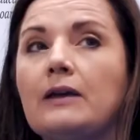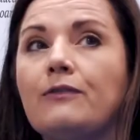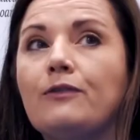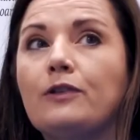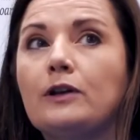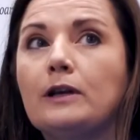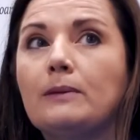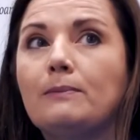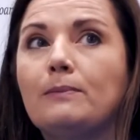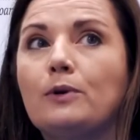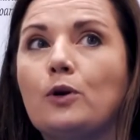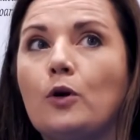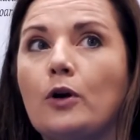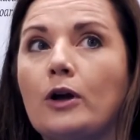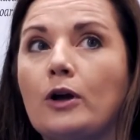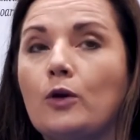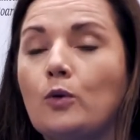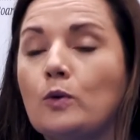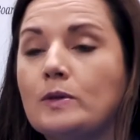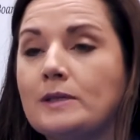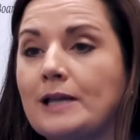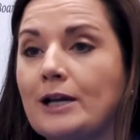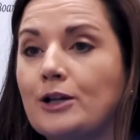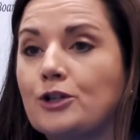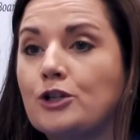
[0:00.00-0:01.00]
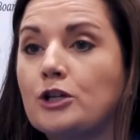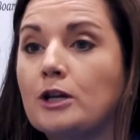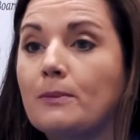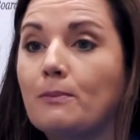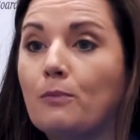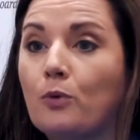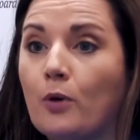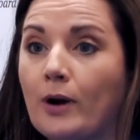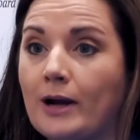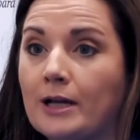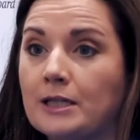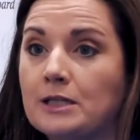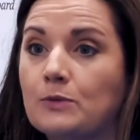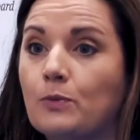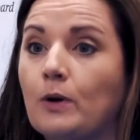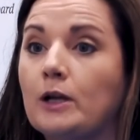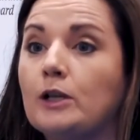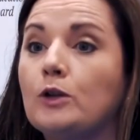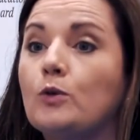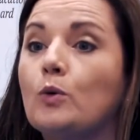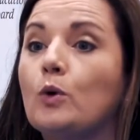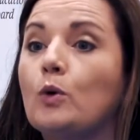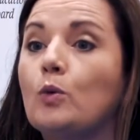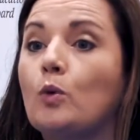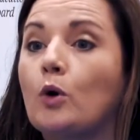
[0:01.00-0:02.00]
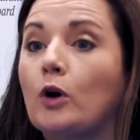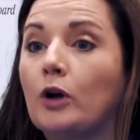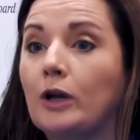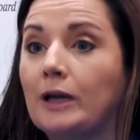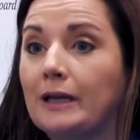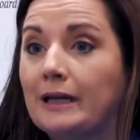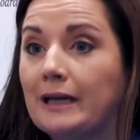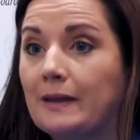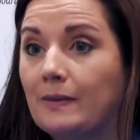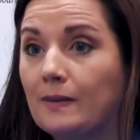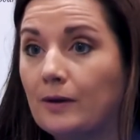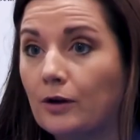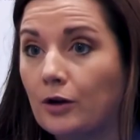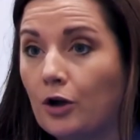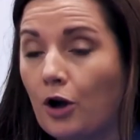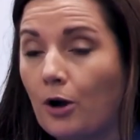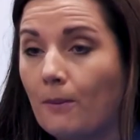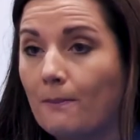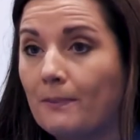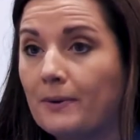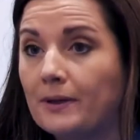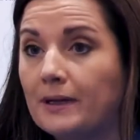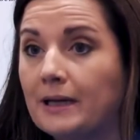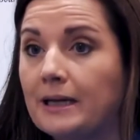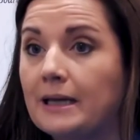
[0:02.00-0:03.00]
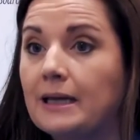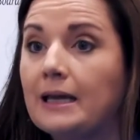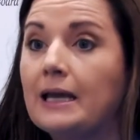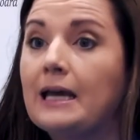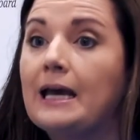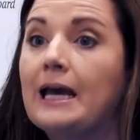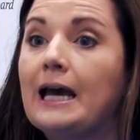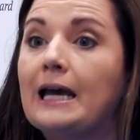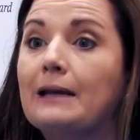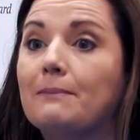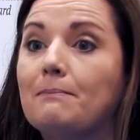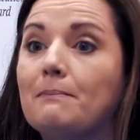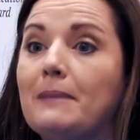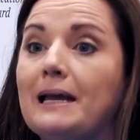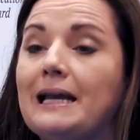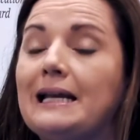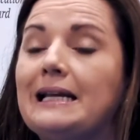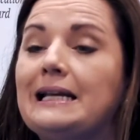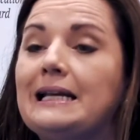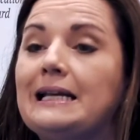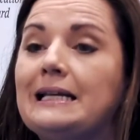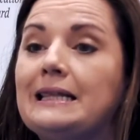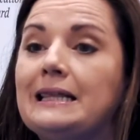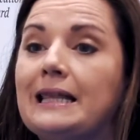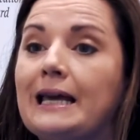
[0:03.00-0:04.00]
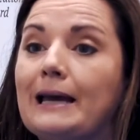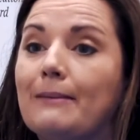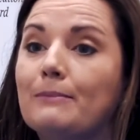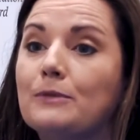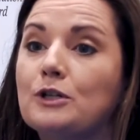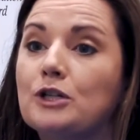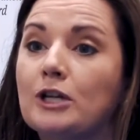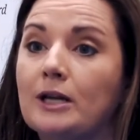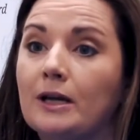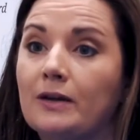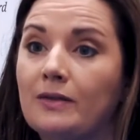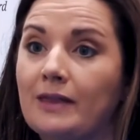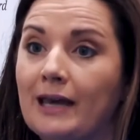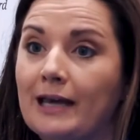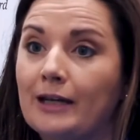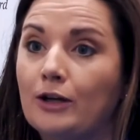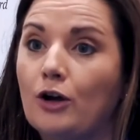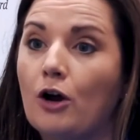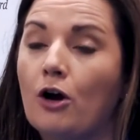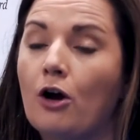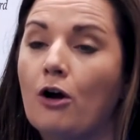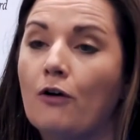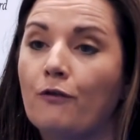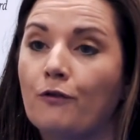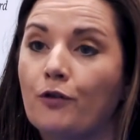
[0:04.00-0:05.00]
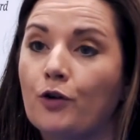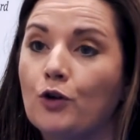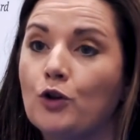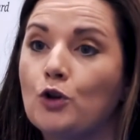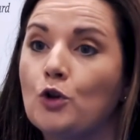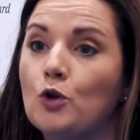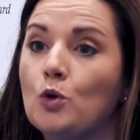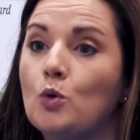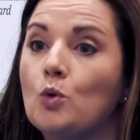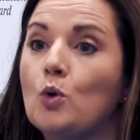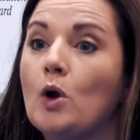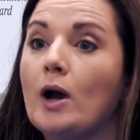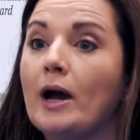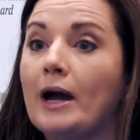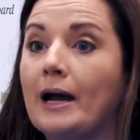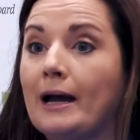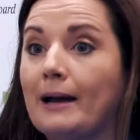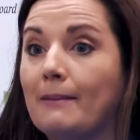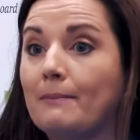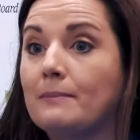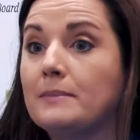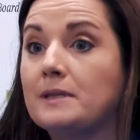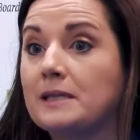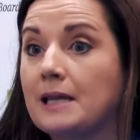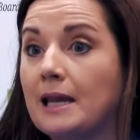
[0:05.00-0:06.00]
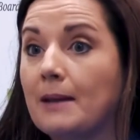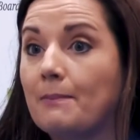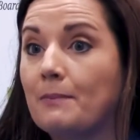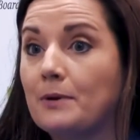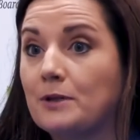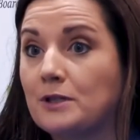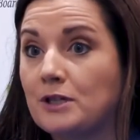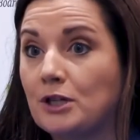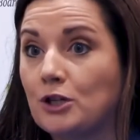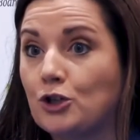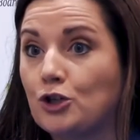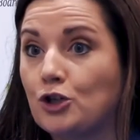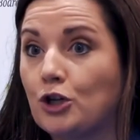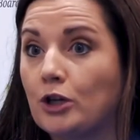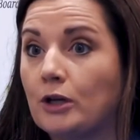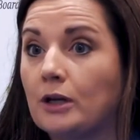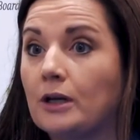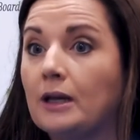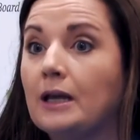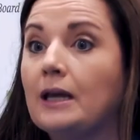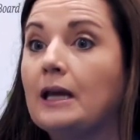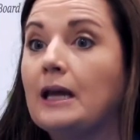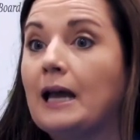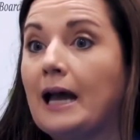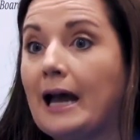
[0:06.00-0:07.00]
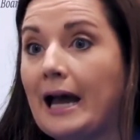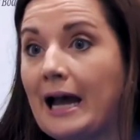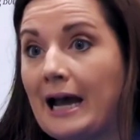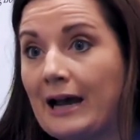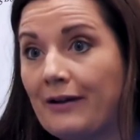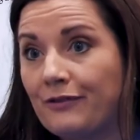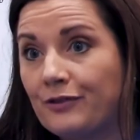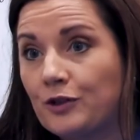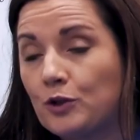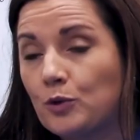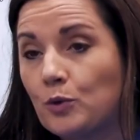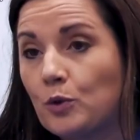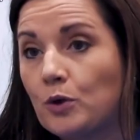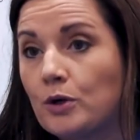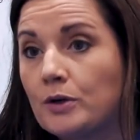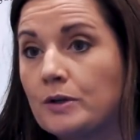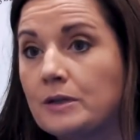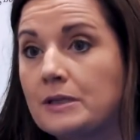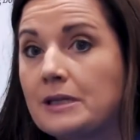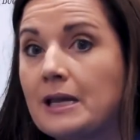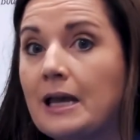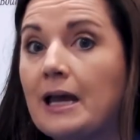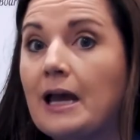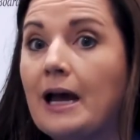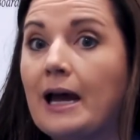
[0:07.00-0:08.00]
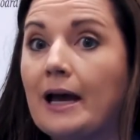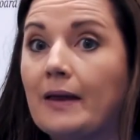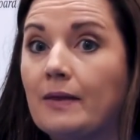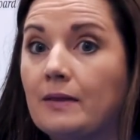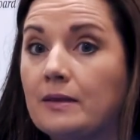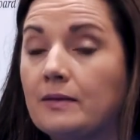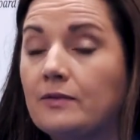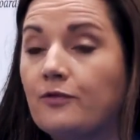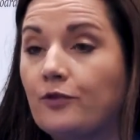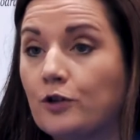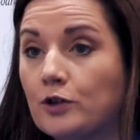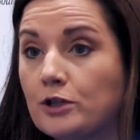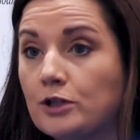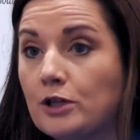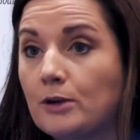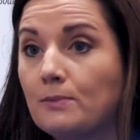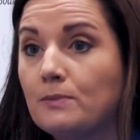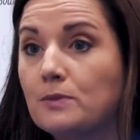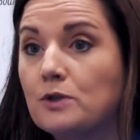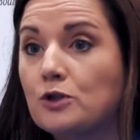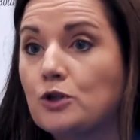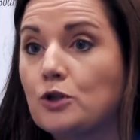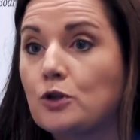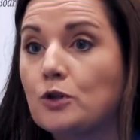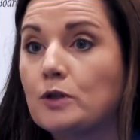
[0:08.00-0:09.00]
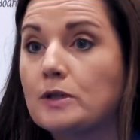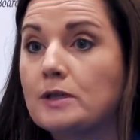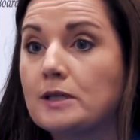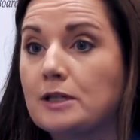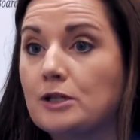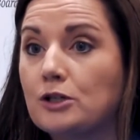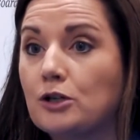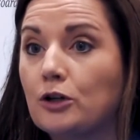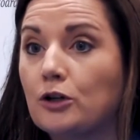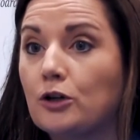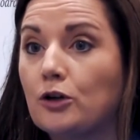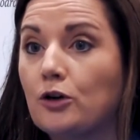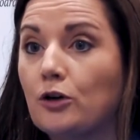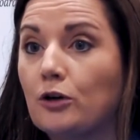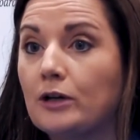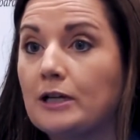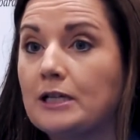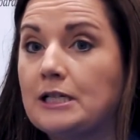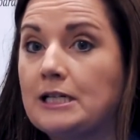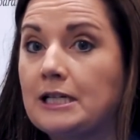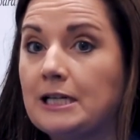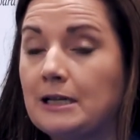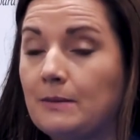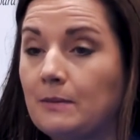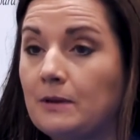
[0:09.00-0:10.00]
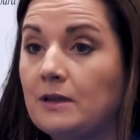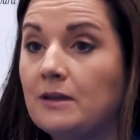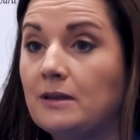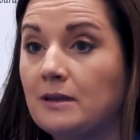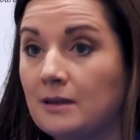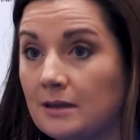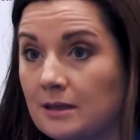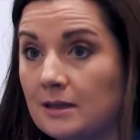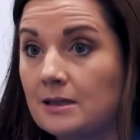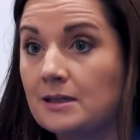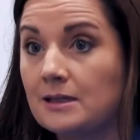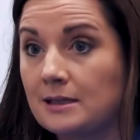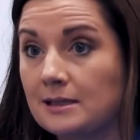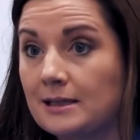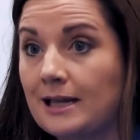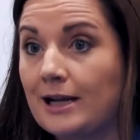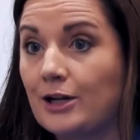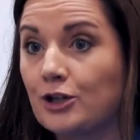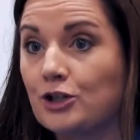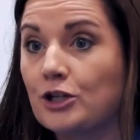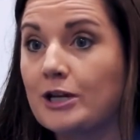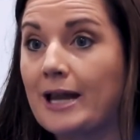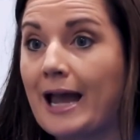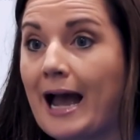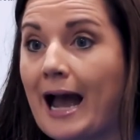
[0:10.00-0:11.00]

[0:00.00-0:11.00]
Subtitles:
If an employer was actually impressed while you were working in their company, it may lead them to then offer you, say, a position afterwards. And for some students in Donegal ETB, this has actually